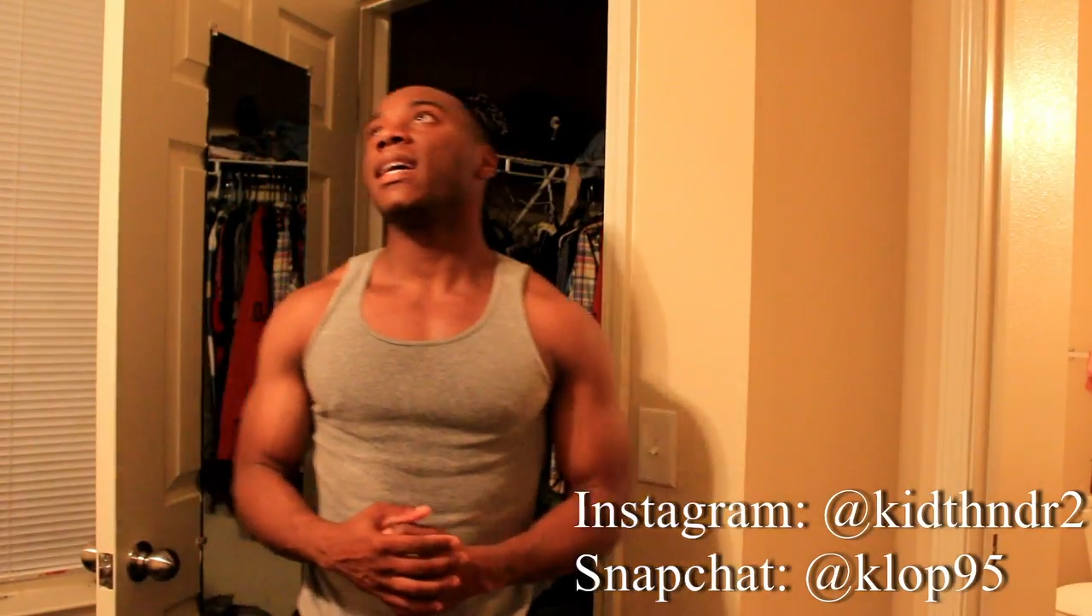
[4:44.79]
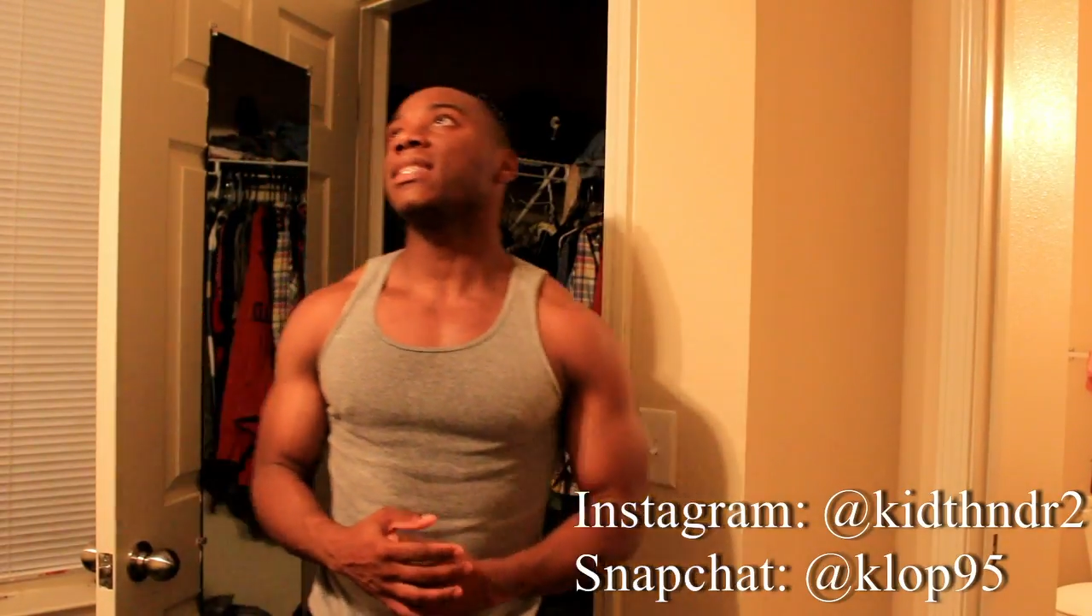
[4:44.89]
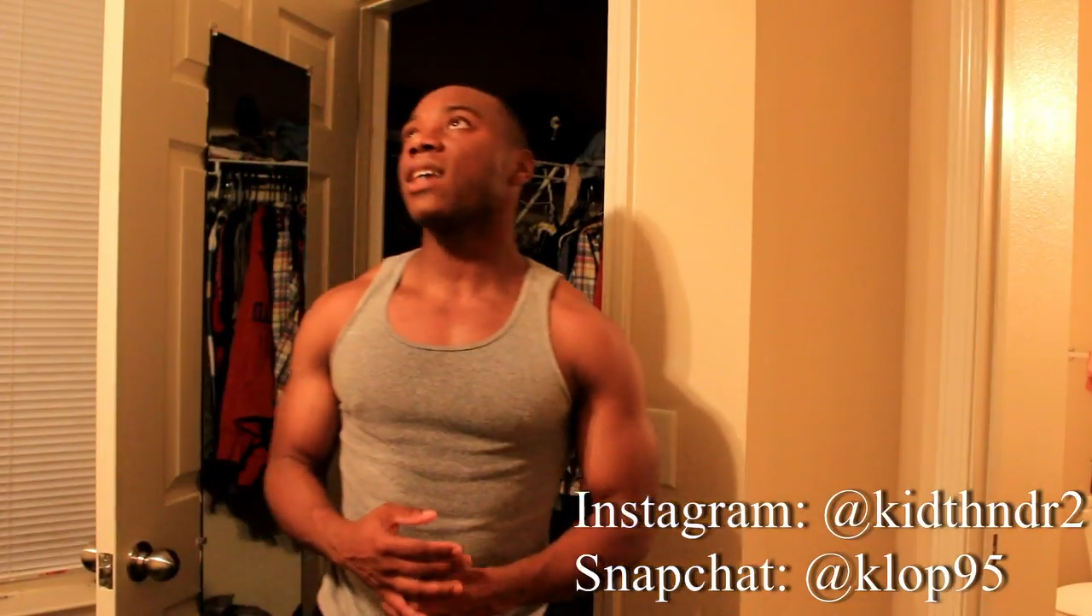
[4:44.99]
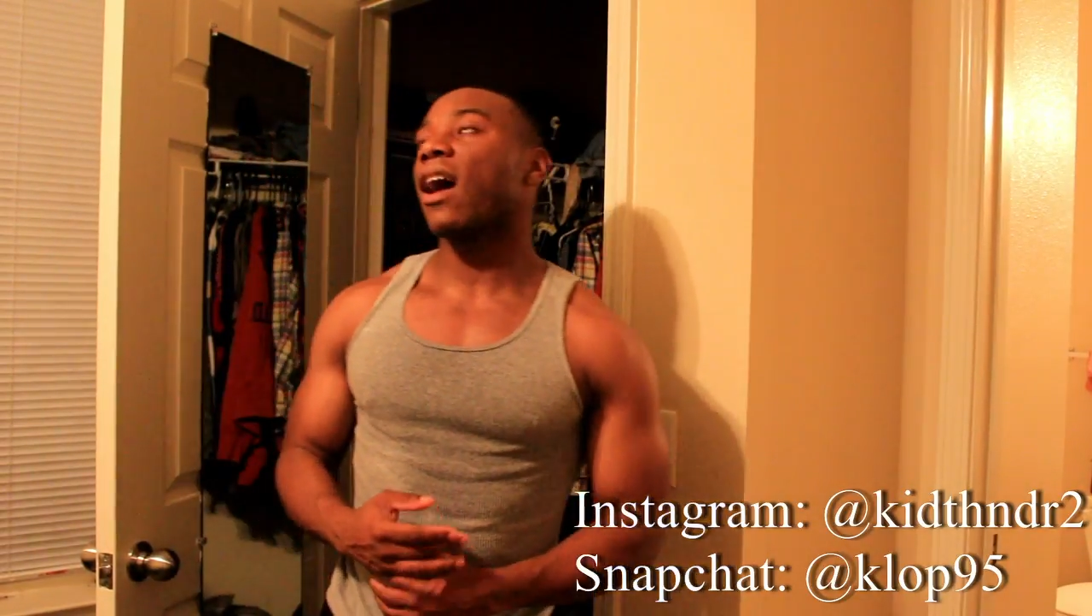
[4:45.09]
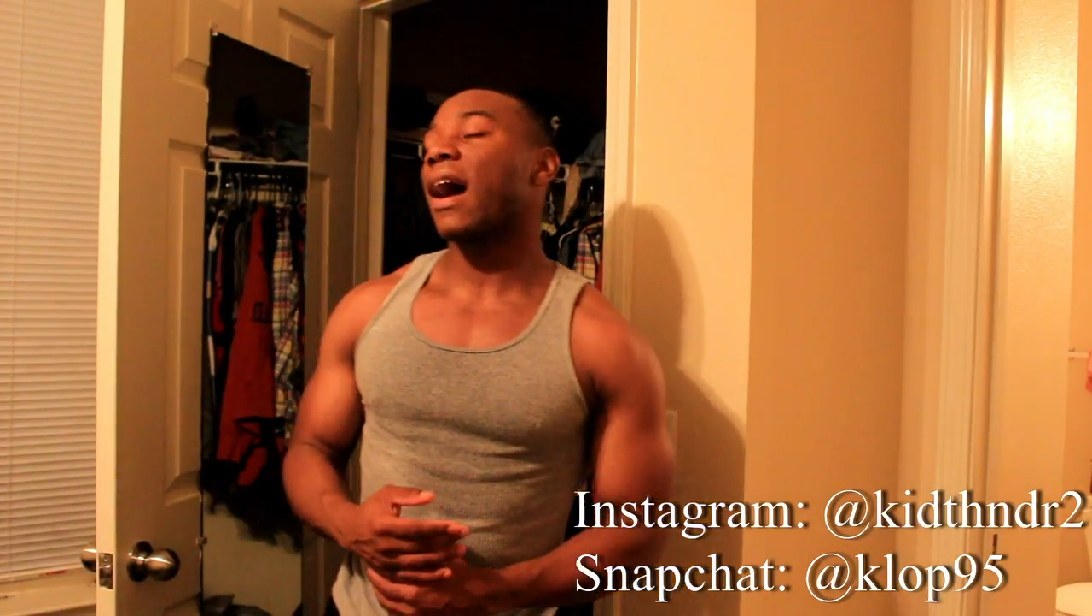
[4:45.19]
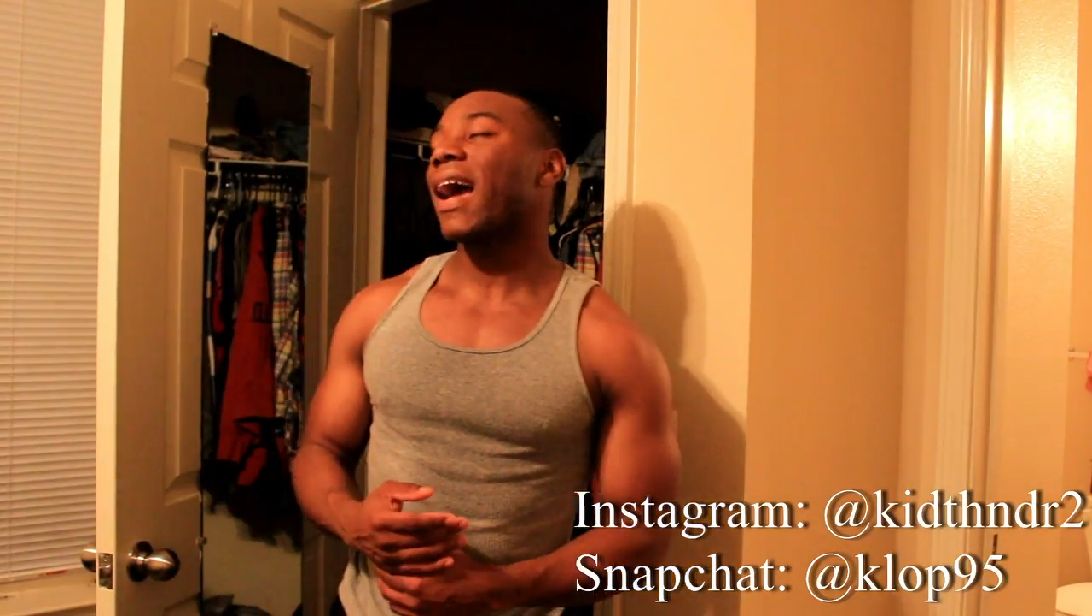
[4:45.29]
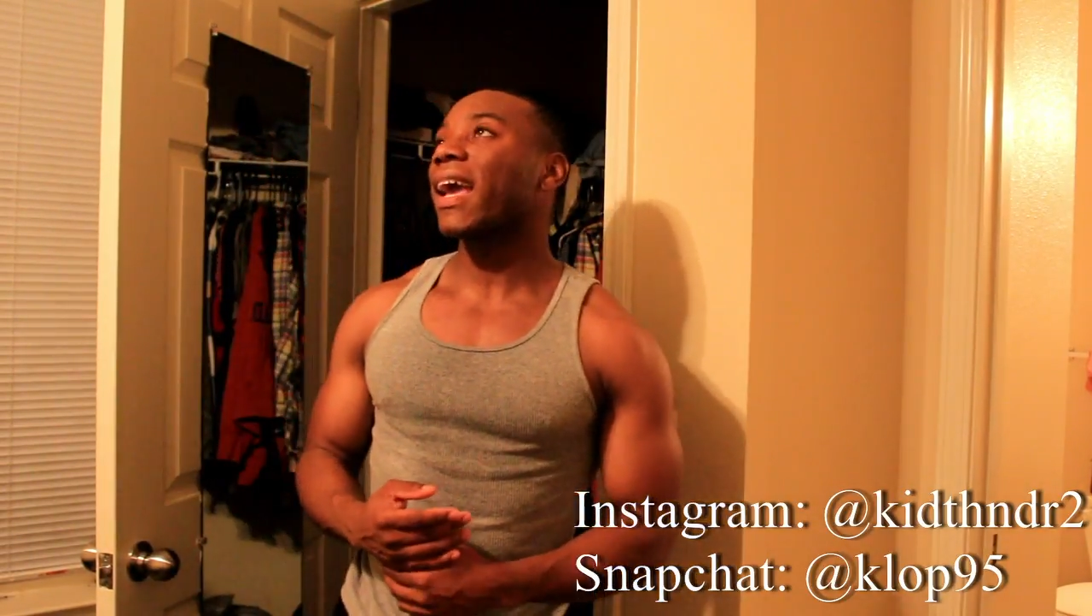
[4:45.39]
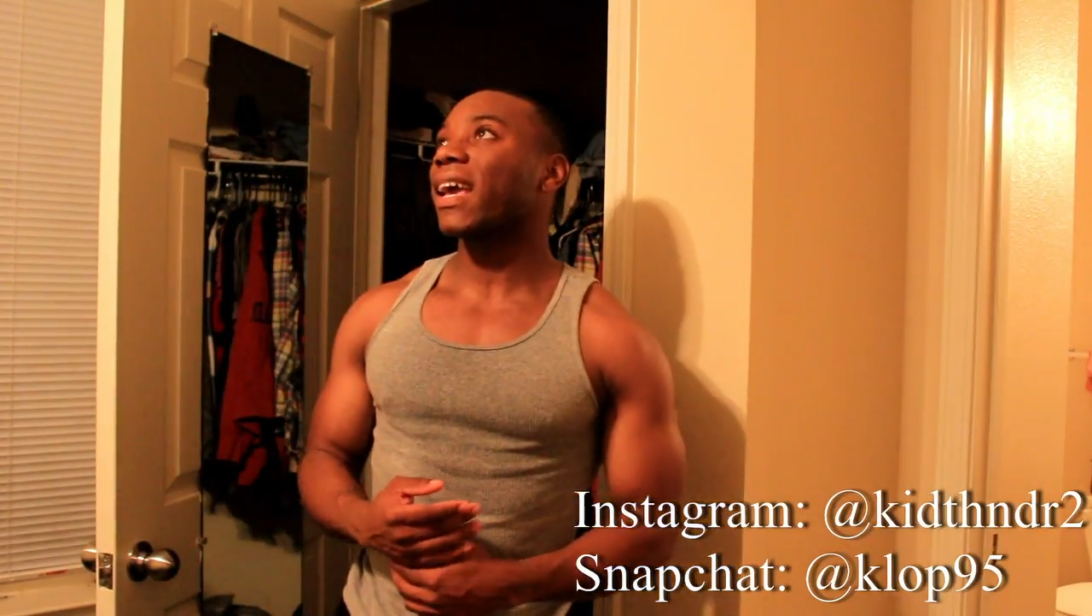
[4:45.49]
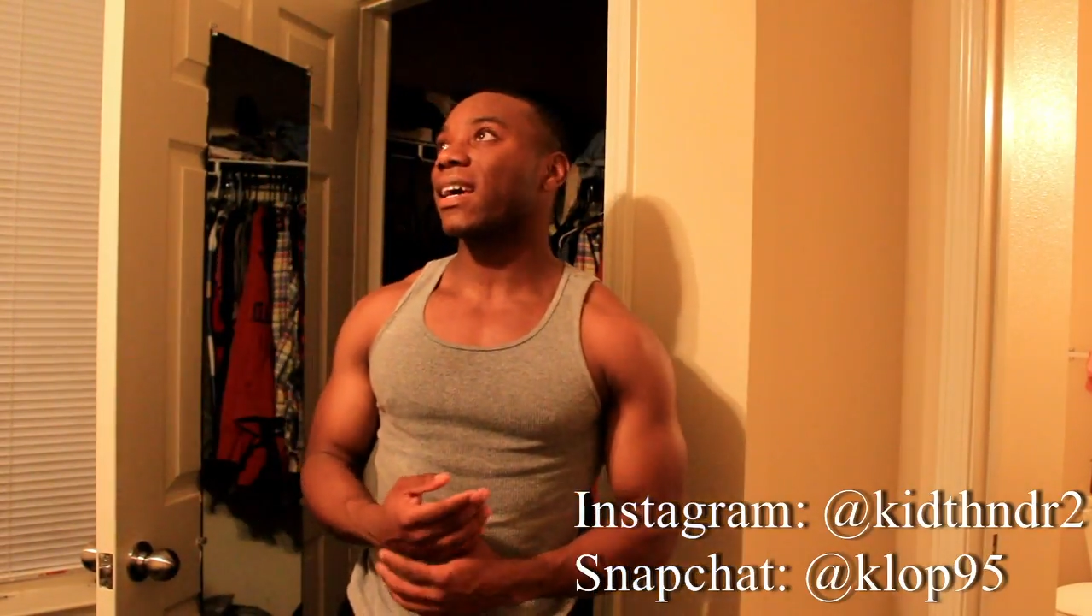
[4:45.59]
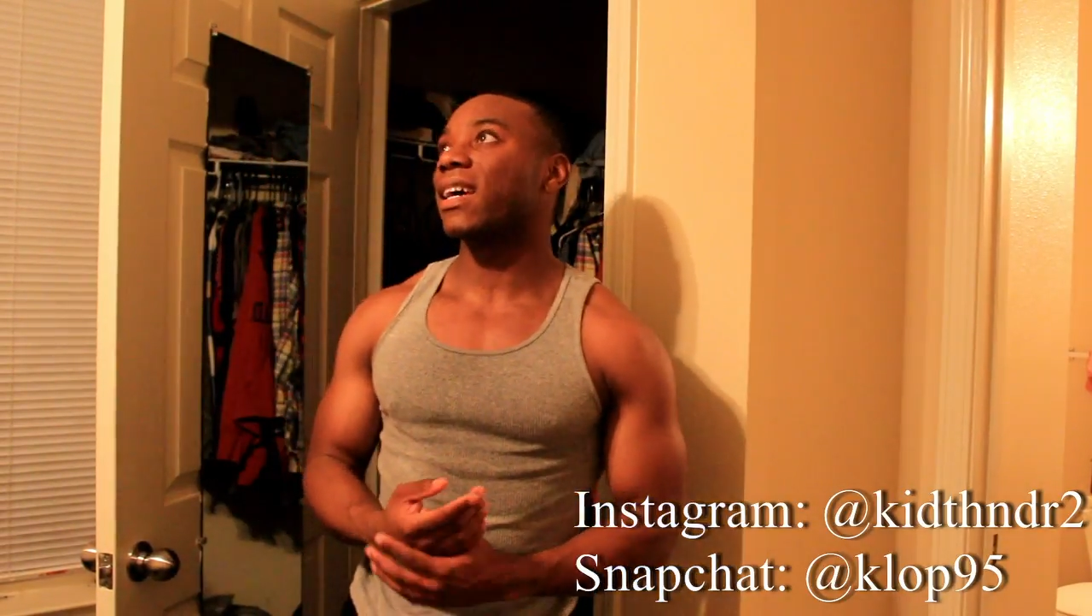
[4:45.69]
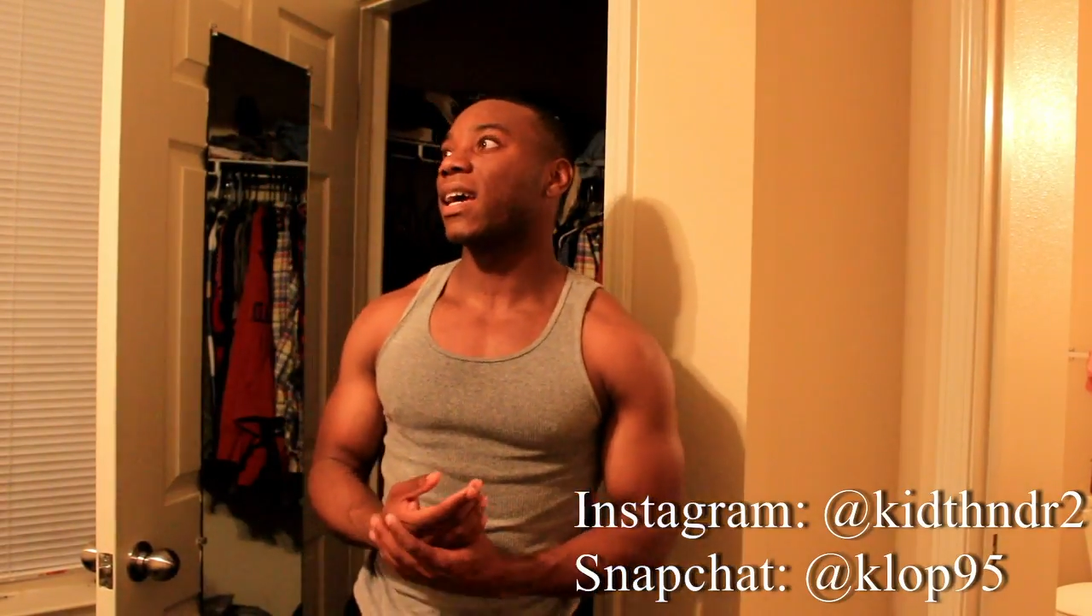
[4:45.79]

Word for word: it's all right.